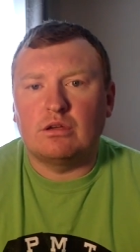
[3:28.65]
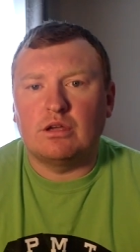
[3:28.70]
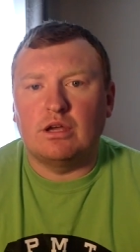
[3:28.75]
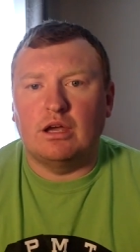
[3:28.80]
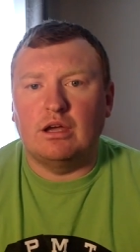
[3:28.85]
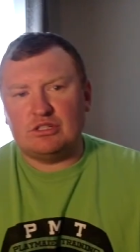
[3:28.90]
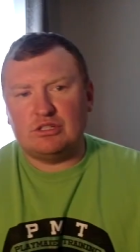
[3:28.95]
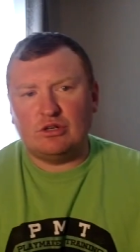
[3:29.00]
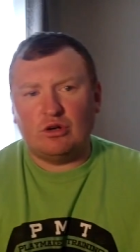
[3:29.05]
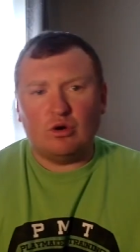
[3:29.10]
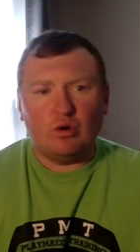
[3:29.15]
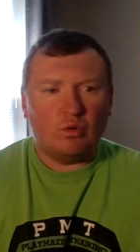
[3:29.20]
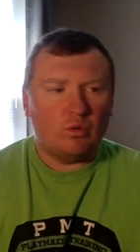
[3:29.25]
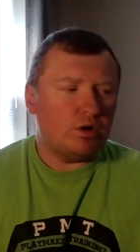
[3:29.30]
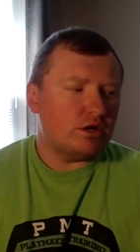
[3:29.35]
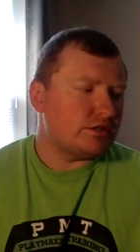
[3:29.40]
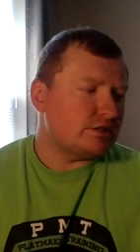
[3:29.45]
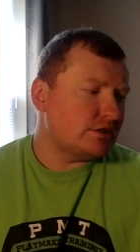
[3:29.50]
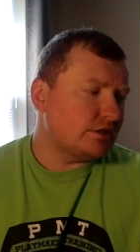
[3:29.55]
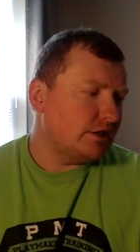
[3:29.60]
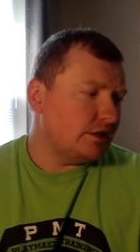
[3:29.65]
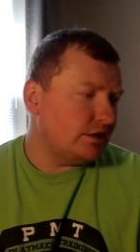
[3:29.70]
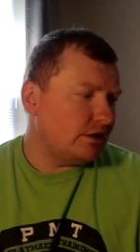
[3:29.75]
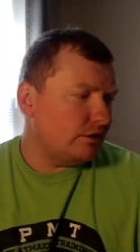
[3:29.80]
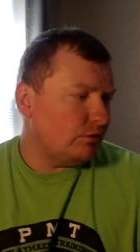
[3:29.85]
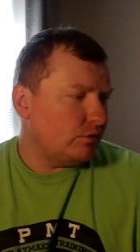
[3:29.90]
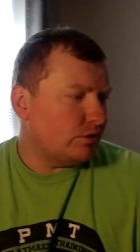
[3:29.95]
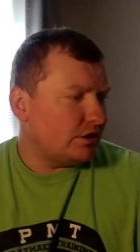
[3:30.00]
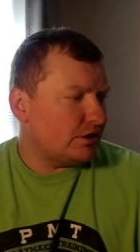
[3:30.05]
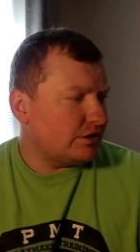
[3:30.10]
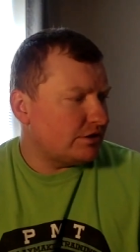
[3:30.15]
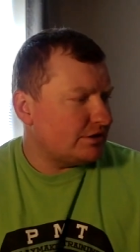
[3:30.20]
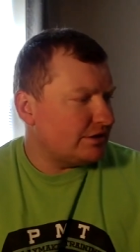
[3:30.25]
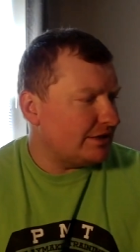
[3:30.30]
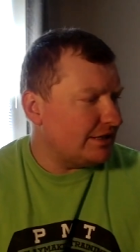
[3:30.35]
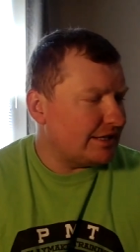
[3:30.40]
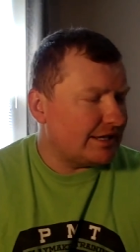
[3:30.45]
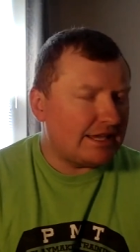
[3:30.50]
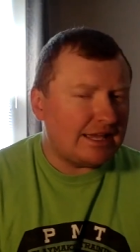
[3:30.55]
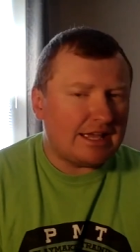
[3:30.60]
Okay, you know what's gonna what is
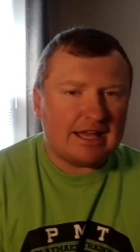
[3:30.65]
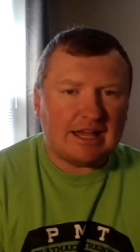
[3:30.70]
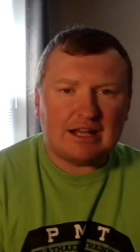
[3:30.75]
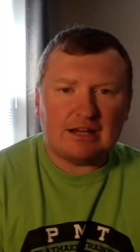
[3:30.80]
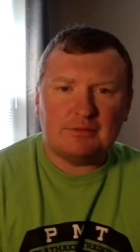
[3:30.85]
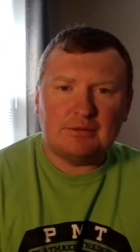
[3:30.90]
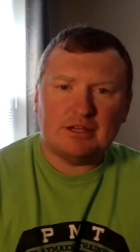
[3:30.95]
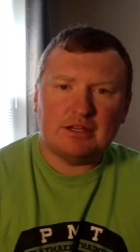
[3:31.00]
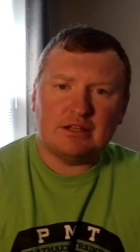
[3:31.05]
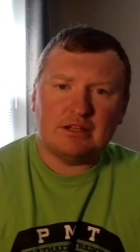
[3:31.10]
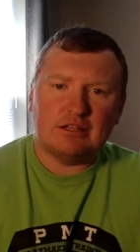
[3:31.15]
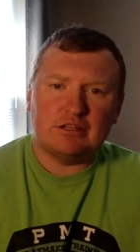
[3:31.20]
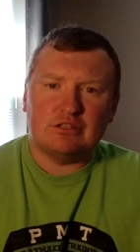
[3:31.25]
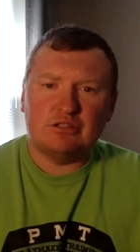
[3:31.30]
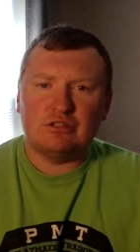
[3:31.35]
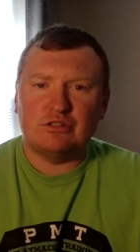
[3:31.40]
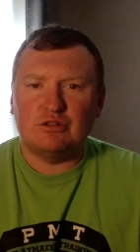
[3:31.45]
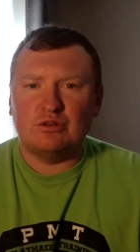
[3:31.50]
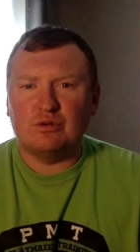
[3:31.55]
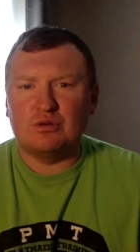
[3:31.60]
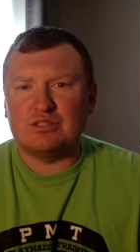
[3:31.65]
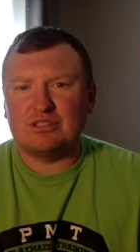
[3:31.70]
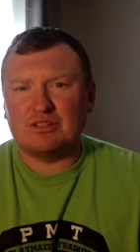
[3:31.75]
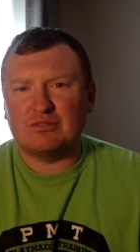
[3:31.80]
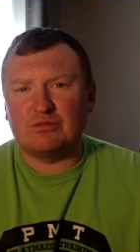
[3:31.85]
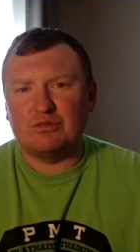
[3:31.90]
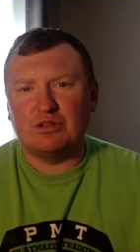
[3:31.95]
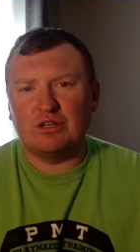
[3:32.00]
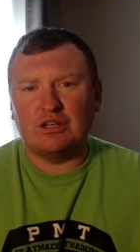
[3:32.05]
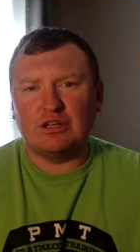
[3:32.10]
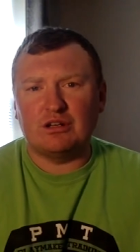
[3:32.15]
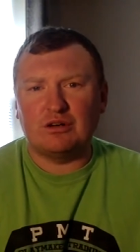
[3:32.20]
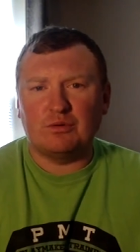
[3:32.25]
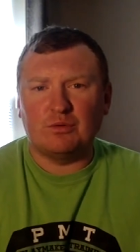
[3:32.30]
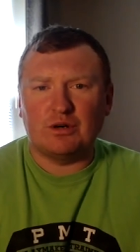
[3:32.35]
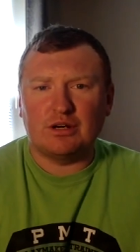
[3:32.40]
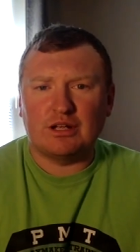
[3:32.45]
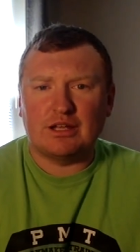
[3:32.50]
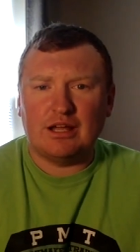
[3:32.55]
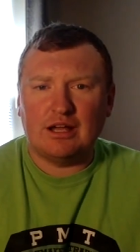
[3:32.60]
the academy gonna do? Is it really gonna
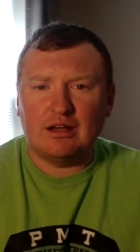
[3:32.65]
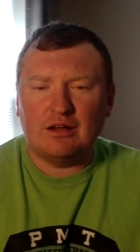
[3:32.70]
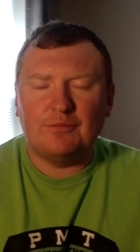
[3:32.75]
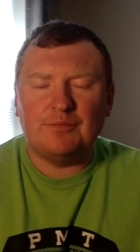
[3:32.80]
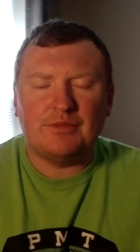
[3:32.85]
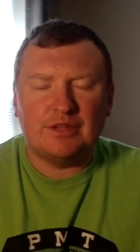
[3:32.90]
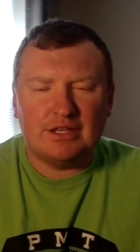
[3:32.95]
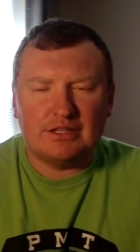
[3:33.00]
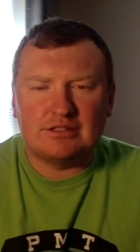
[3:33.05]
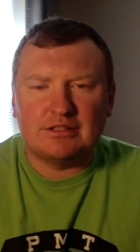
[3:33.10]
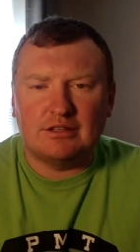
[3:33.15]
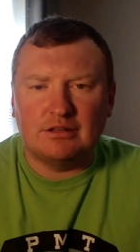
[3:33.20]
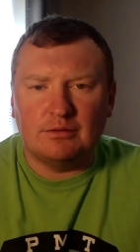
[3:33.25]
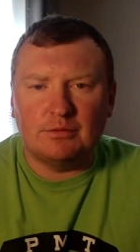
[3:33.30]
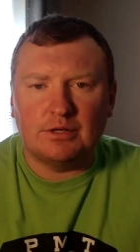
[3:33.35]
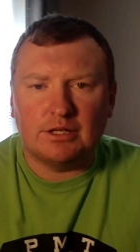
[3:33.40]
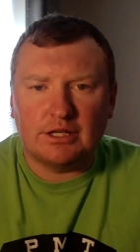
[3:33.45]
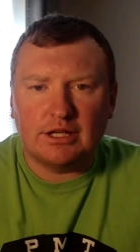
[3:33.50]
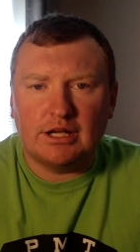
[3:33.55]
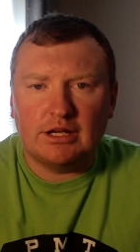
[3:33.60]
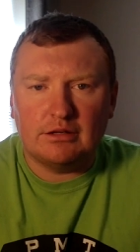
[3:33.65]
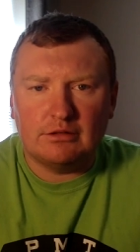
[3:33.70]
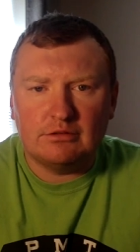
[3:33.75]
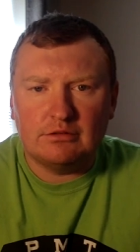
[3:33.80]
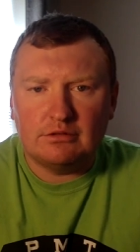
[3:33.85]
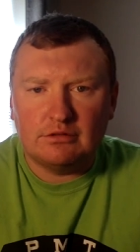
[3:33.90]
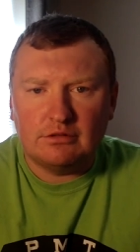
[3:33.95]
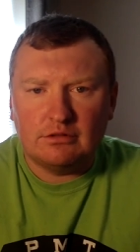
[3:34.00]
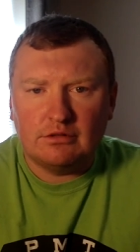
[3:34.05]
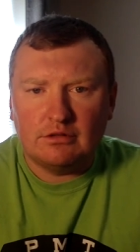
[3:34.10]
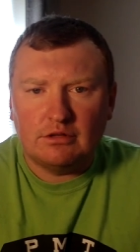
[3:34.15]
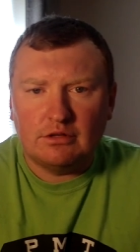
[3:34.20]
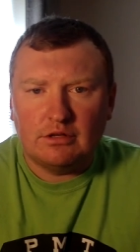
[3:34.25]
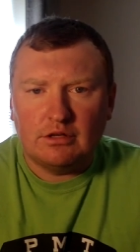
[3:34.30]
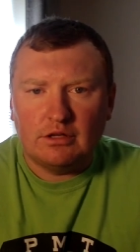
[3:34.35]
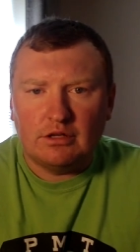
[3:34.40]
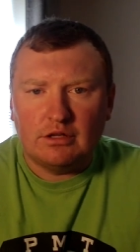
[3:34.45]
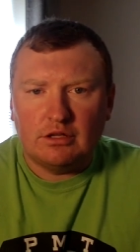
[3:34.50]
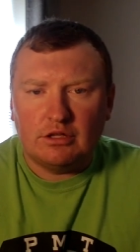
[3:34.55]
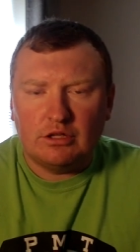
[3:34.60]
work out? It's gonna work out.
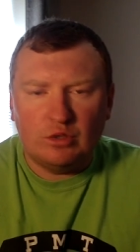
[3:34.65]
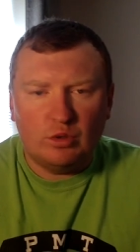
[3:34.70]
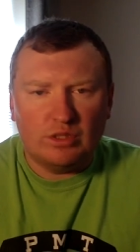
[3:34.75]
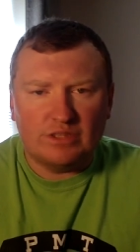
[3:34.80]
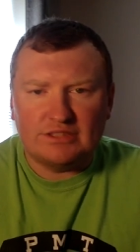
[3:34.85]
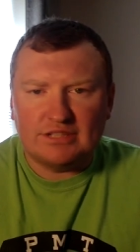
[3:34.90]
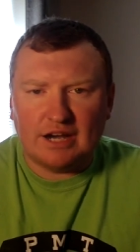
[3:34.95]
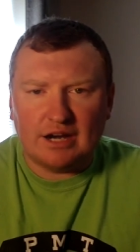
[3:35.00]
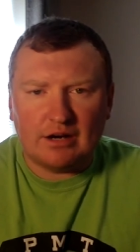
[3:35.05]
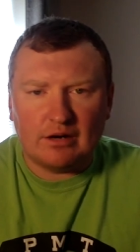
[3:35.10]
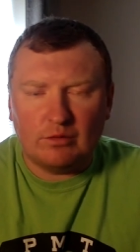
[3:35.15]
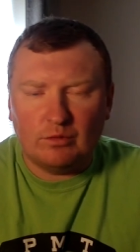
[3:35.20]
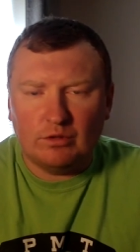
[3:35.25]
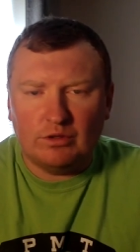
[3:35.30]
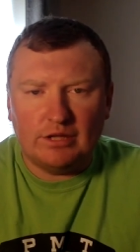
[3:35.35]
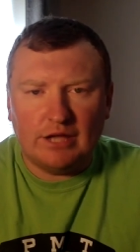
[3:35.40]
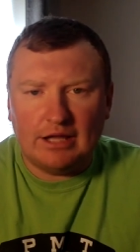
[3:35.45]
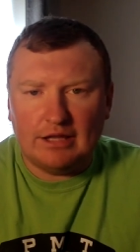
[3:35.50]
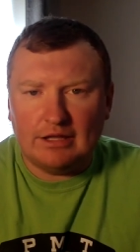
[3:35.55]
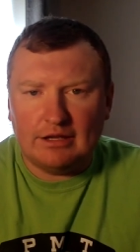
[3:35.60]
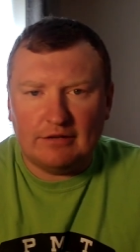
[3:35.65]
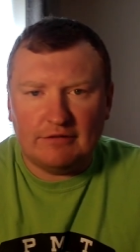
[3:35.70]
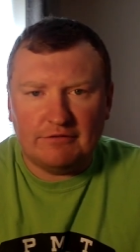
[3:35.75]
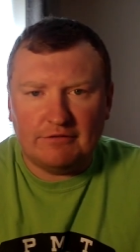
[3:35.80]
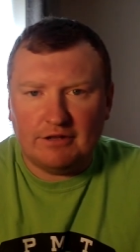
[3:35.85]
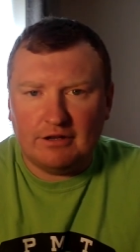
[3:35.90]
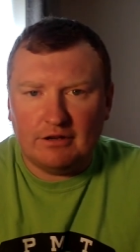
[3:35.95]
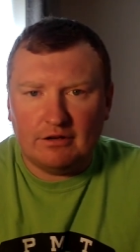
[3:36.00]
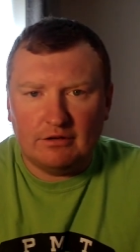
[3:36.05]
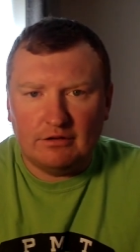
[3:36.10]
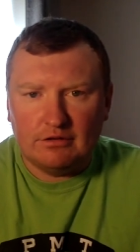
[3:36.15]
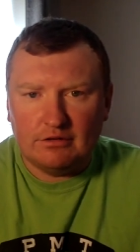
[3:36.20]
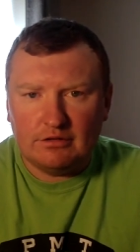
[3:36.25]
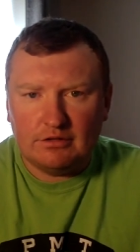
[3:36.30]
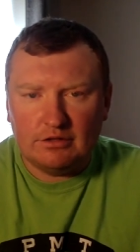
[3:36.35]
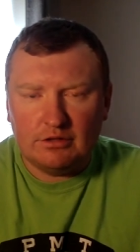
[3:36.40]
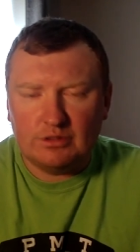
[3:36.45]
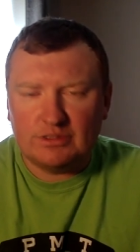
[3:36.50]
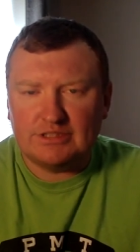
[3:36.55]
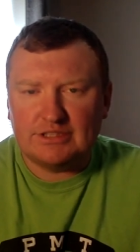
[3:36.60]
U.S. Soccer will not let it fail.
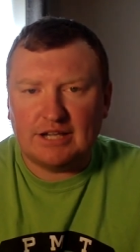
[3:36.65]
U.S.